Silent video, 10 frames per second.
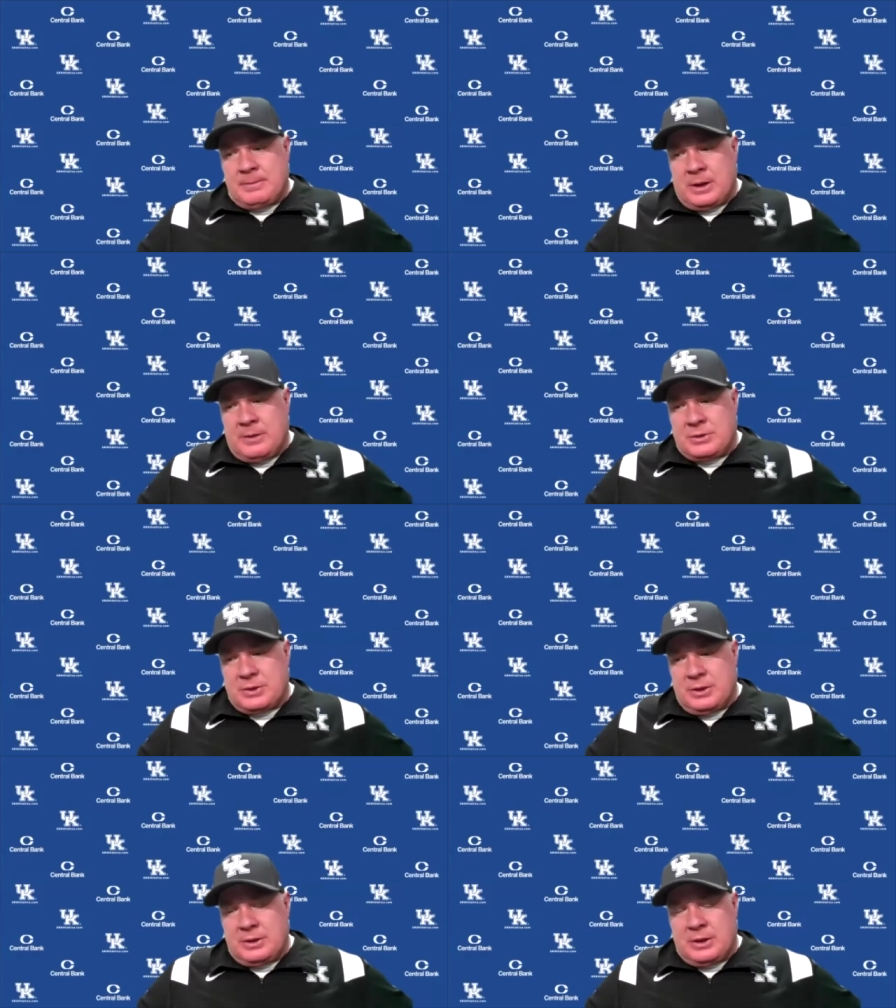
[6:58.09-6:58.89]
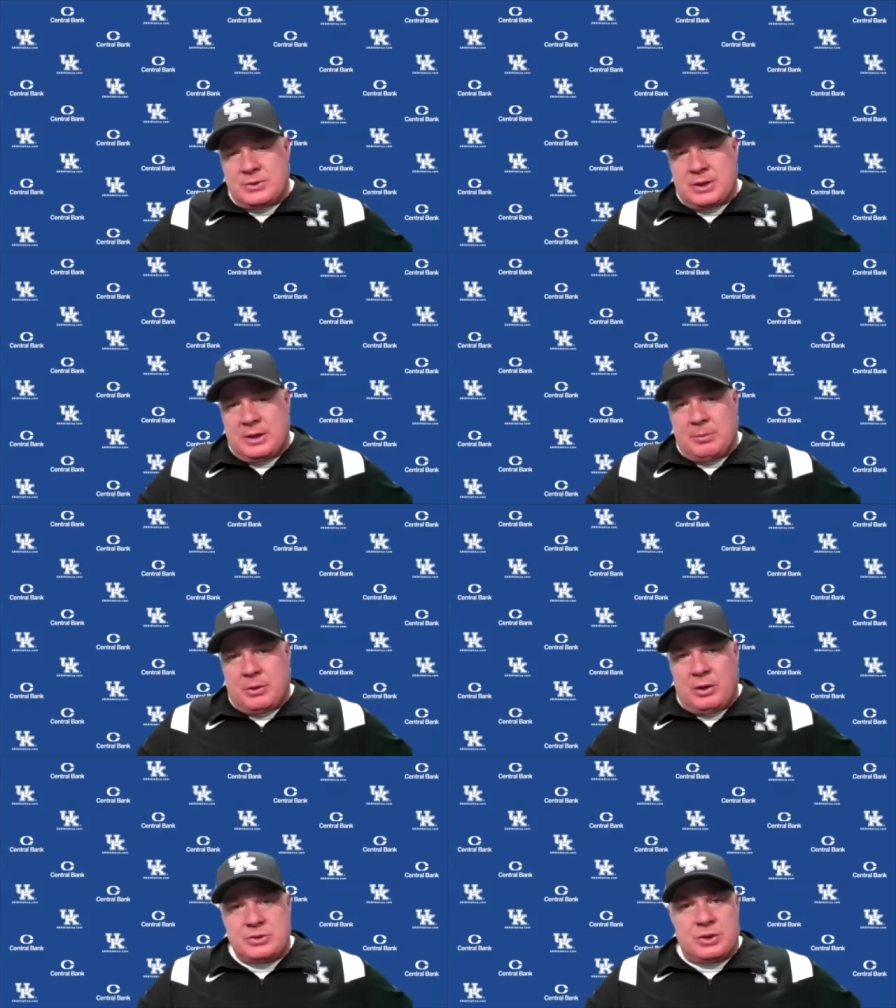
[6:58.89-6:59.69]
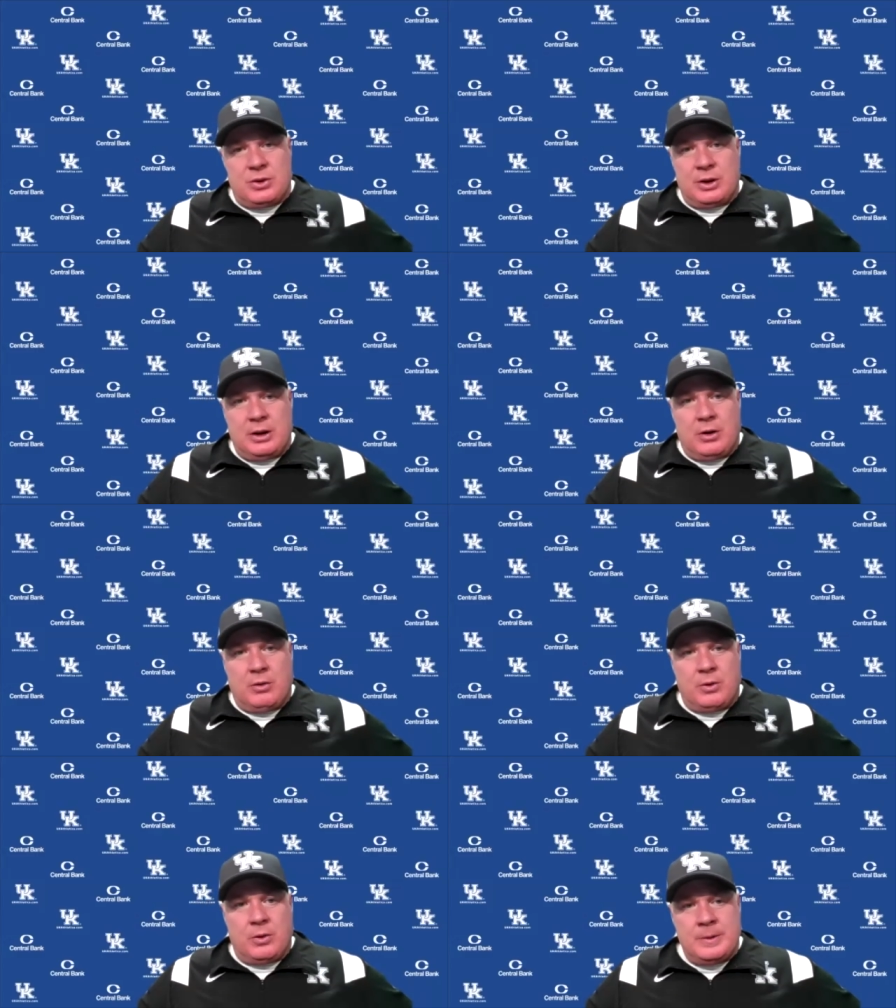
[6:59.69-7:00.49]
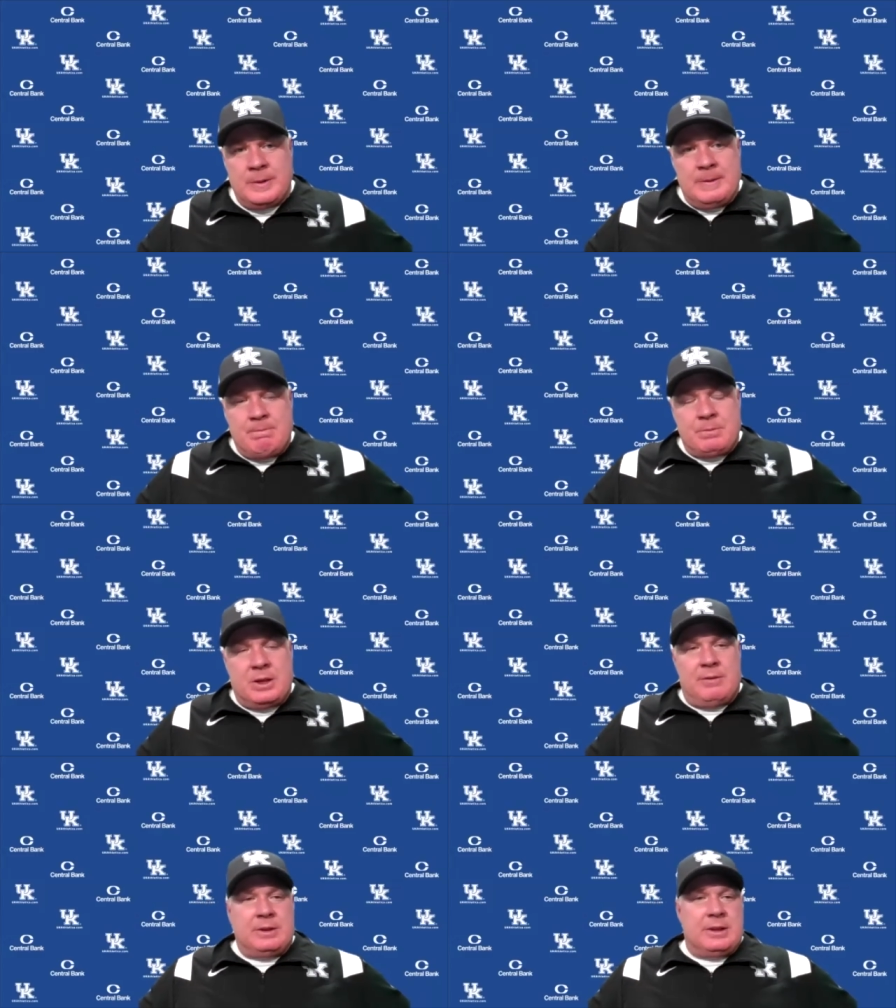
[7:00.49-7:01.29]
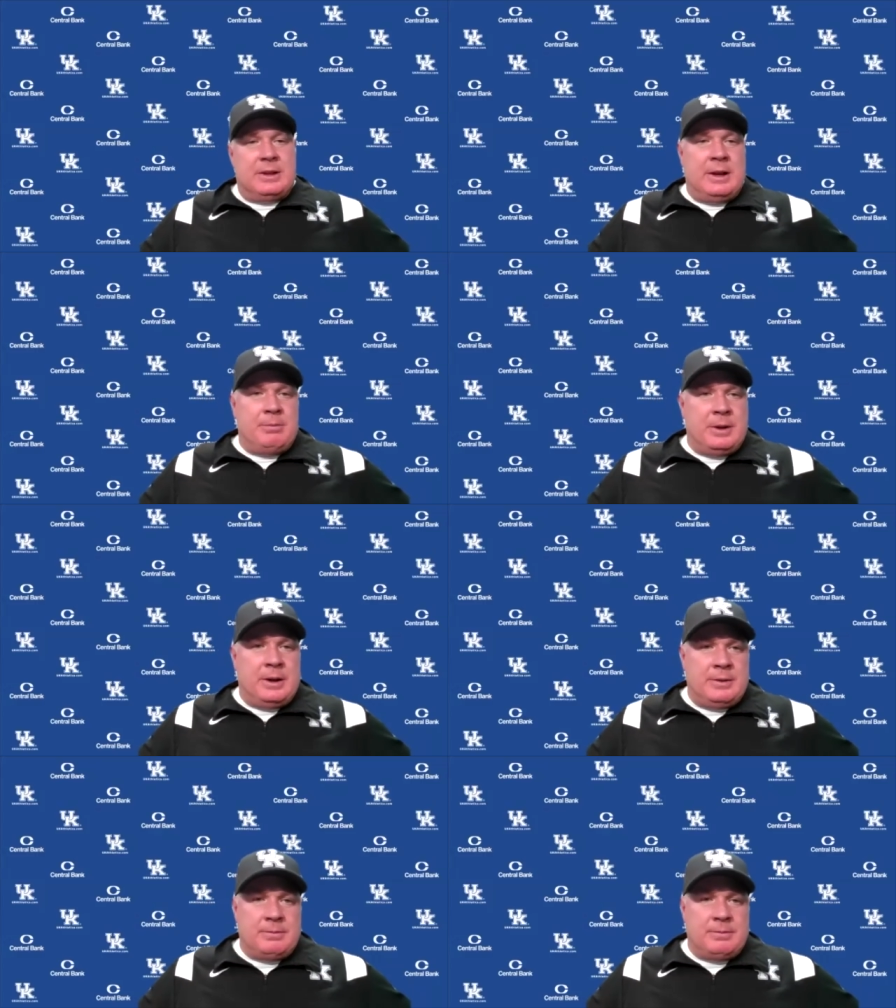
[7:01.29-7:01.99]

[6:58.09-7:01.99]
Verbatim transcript: obviously on the other side of the ball I was turning it over giving to them uh,